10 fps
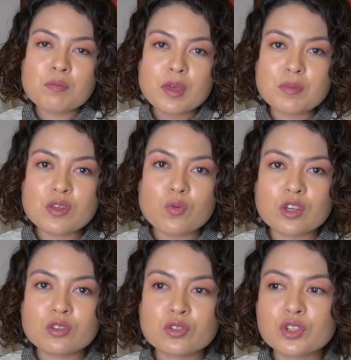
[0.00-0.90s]
Maybe you
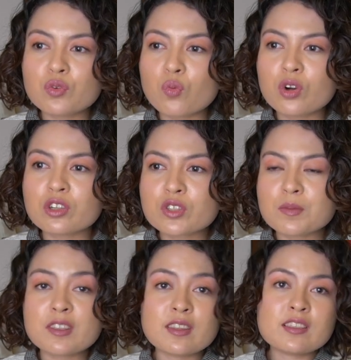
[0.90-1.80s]
want to learn what are
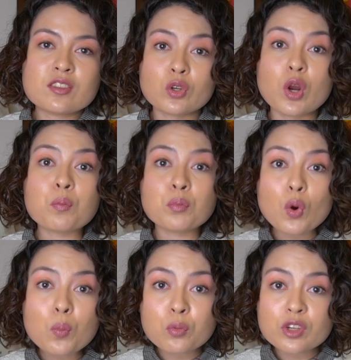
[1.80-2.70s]
some of the things that are
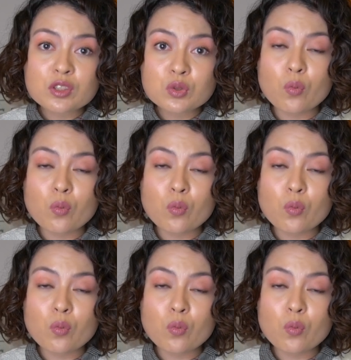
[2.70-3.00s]
appropriate